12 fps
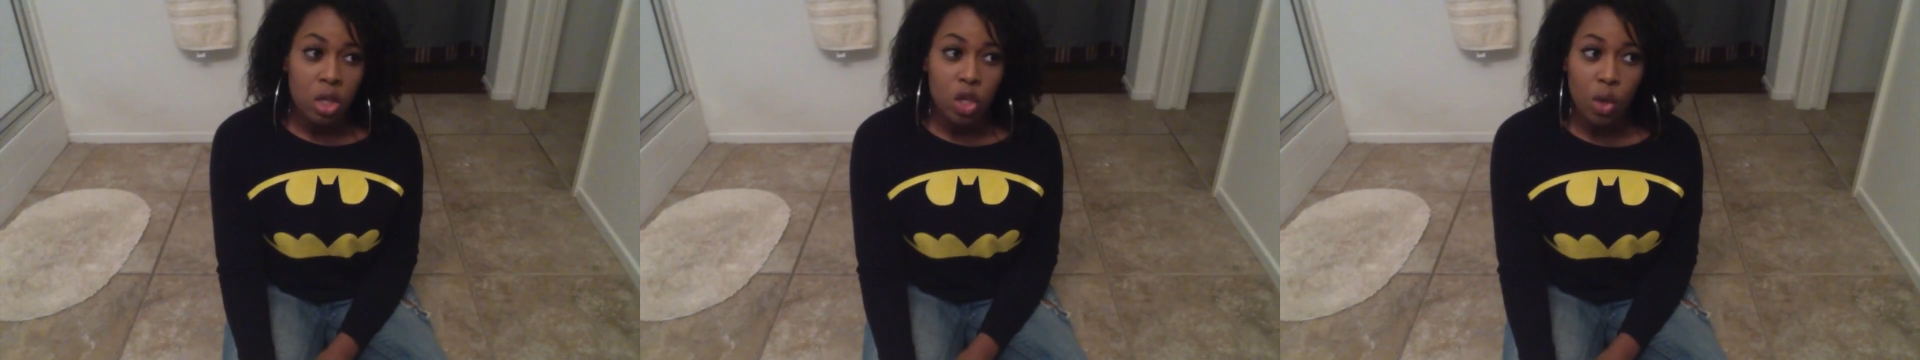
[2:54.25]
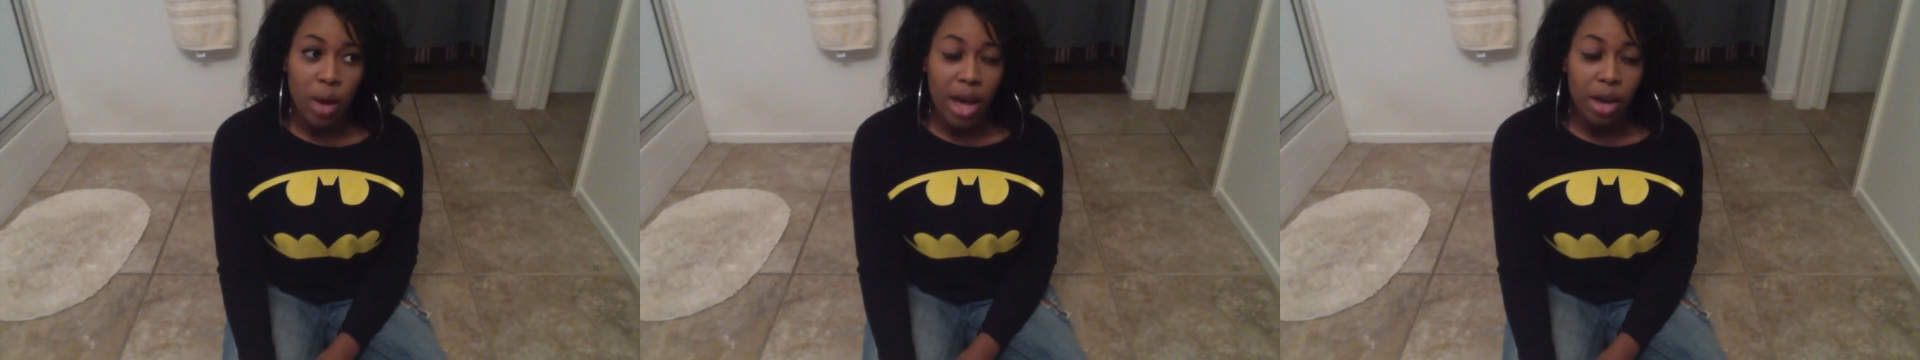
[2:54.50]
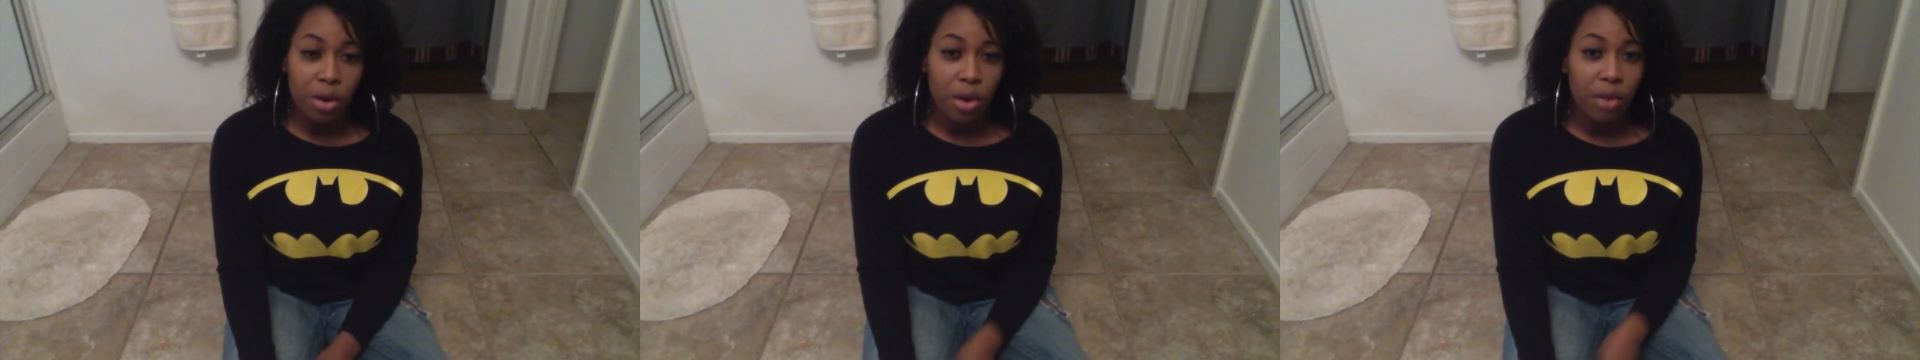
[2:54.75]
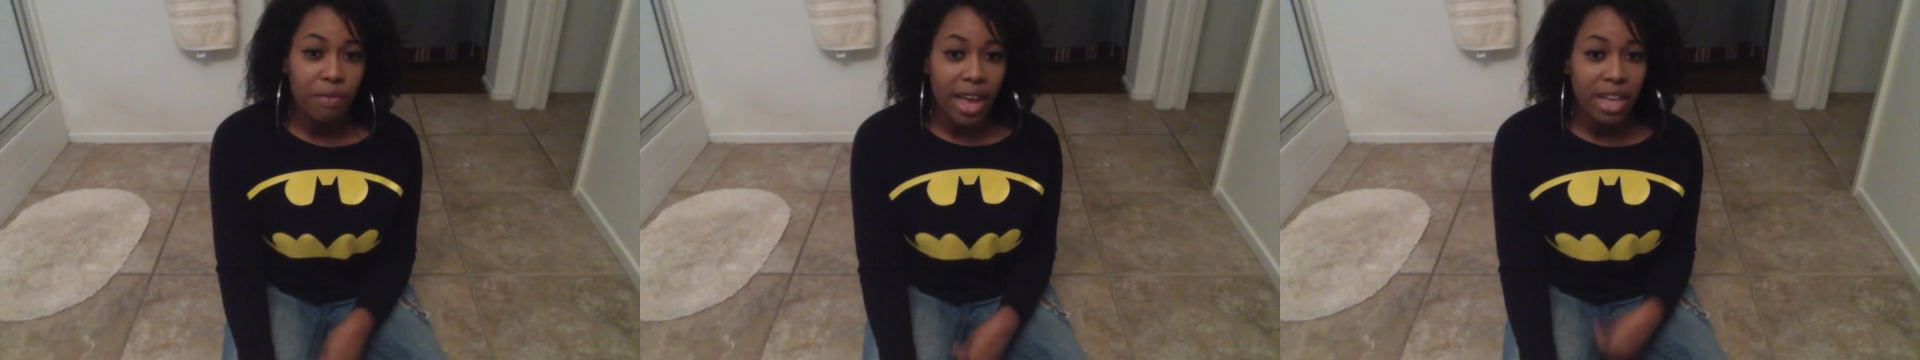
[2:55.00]
So I don't
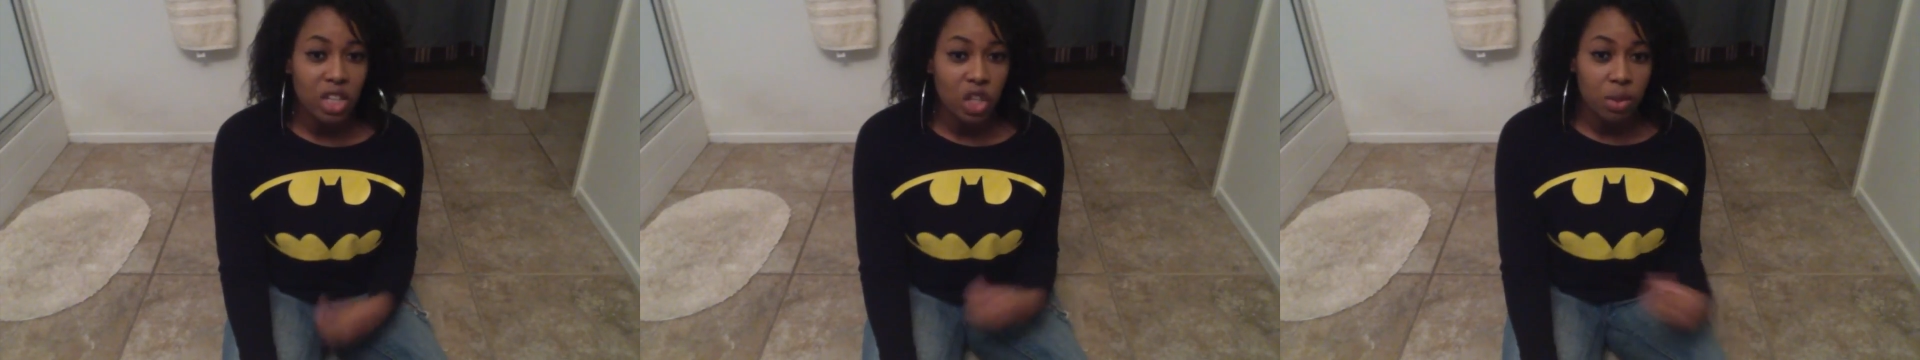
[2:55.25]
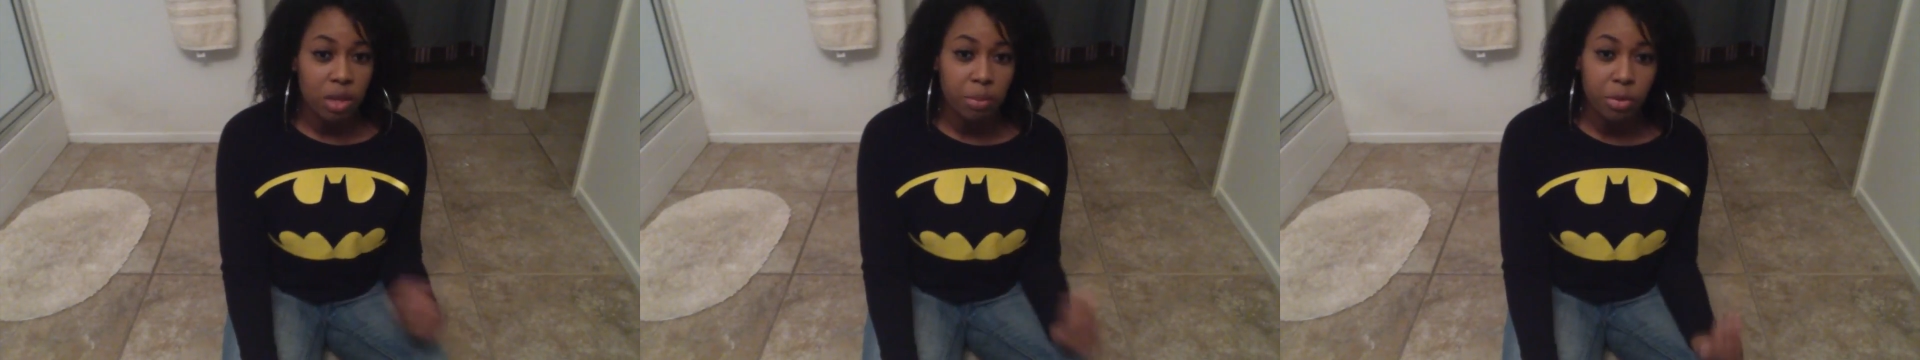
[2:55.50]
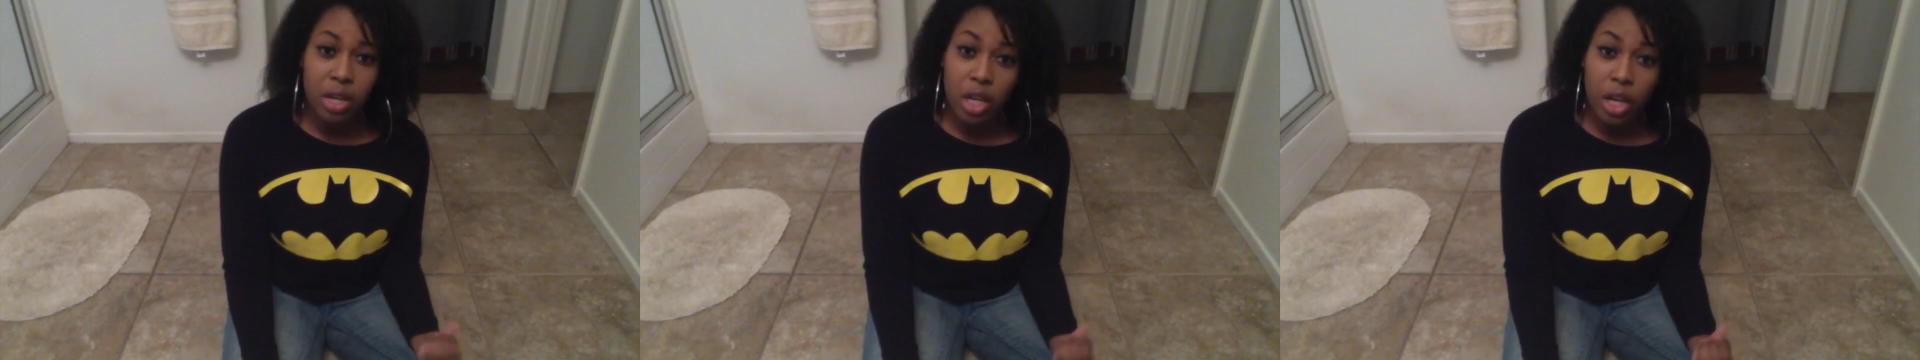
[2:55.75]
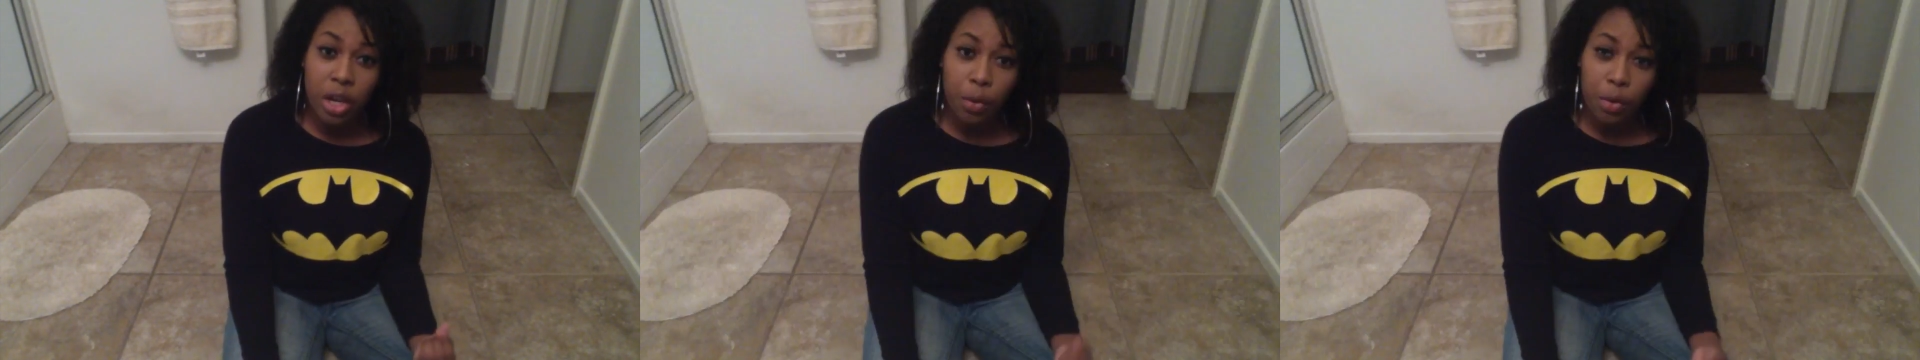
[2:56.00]
know if it has to do with the
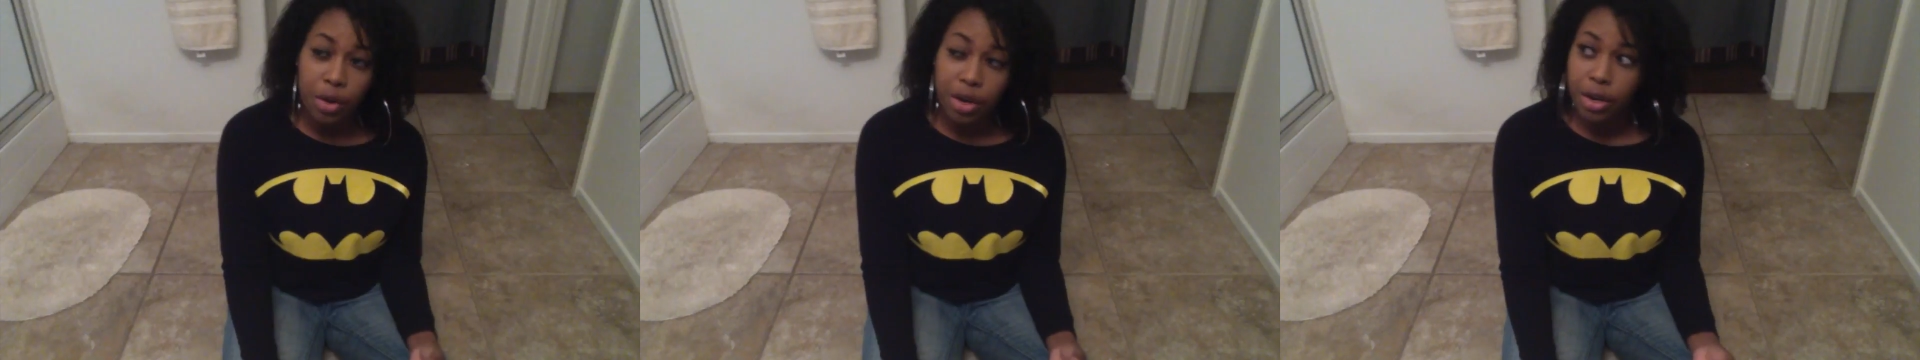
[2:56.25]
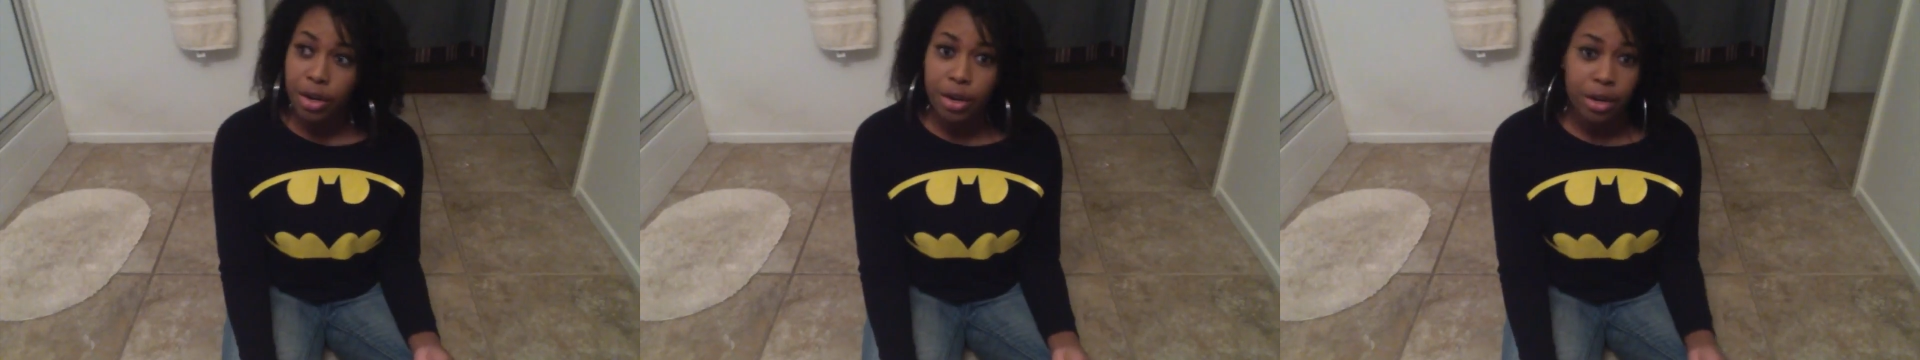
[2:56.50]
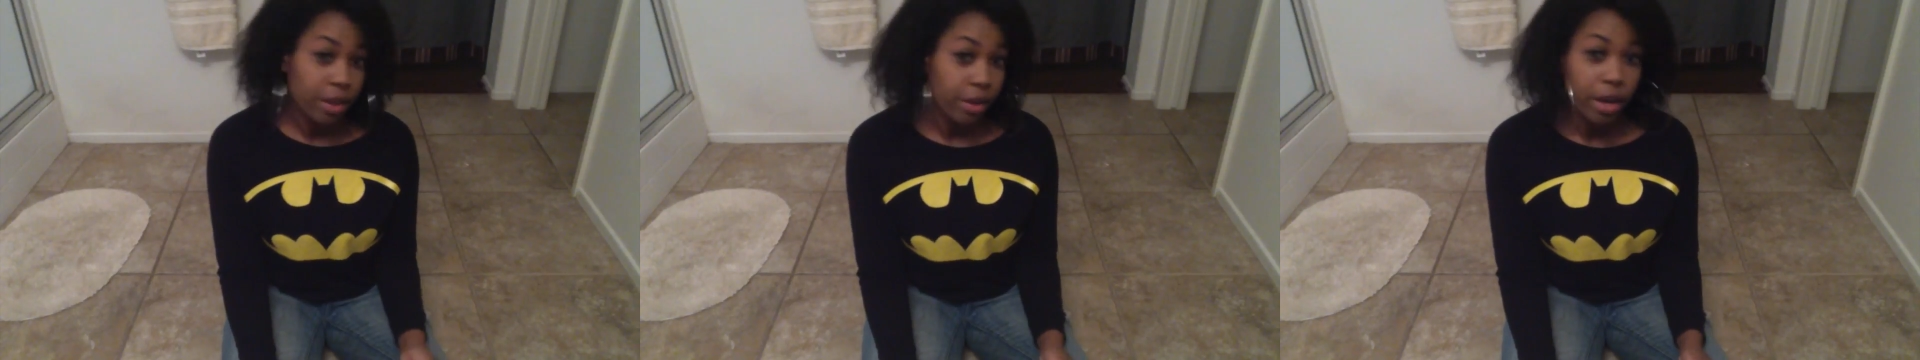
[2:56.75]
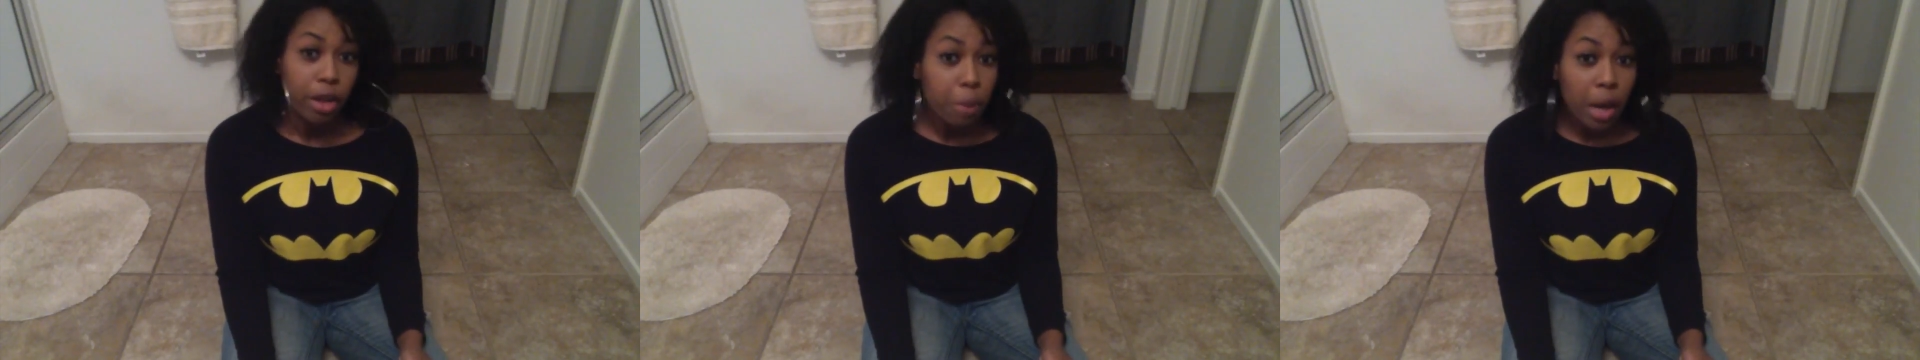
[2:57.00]
Mirena or another
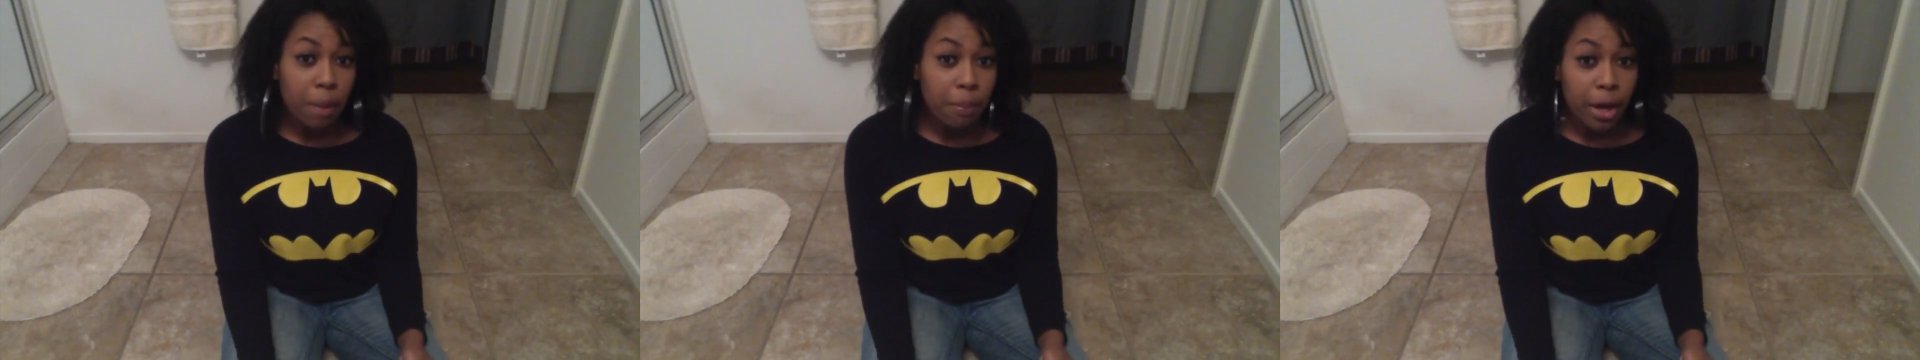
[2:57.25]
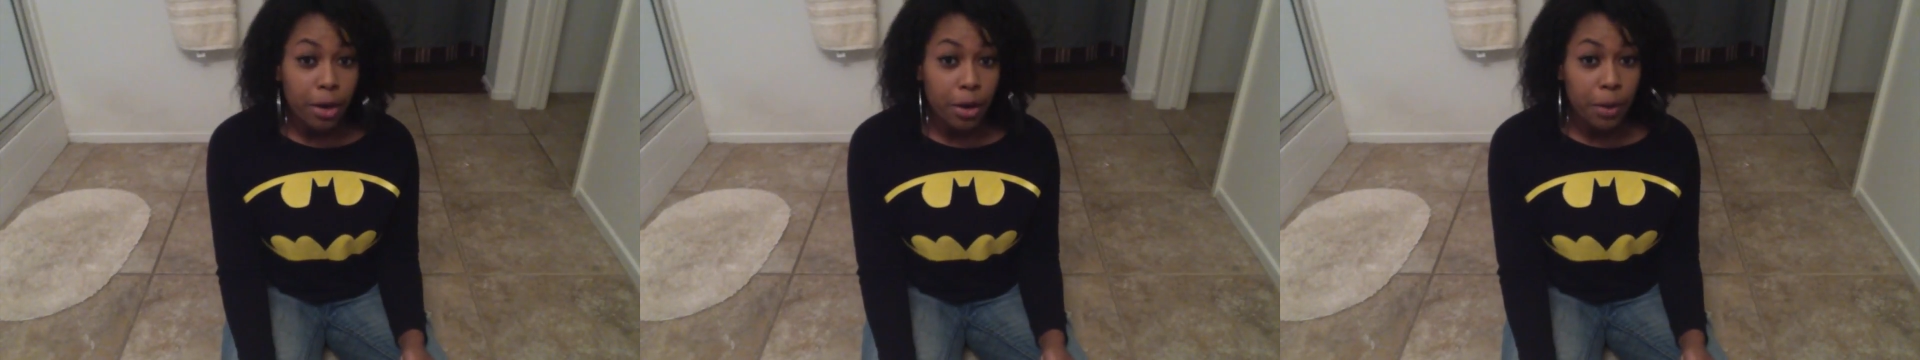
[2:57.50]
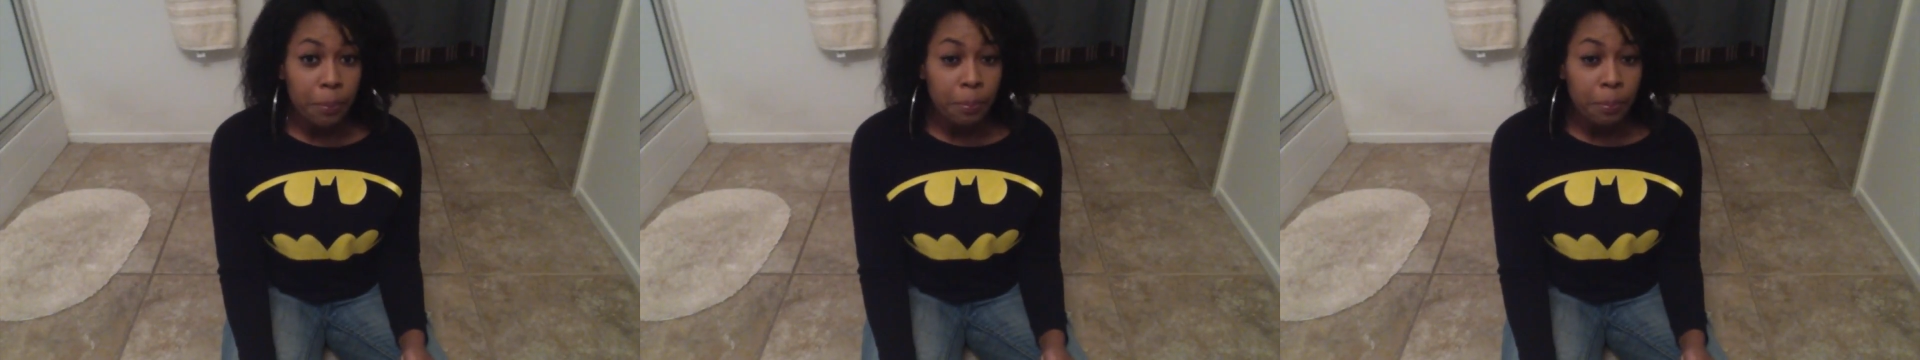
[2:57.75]
health problem. I don't know.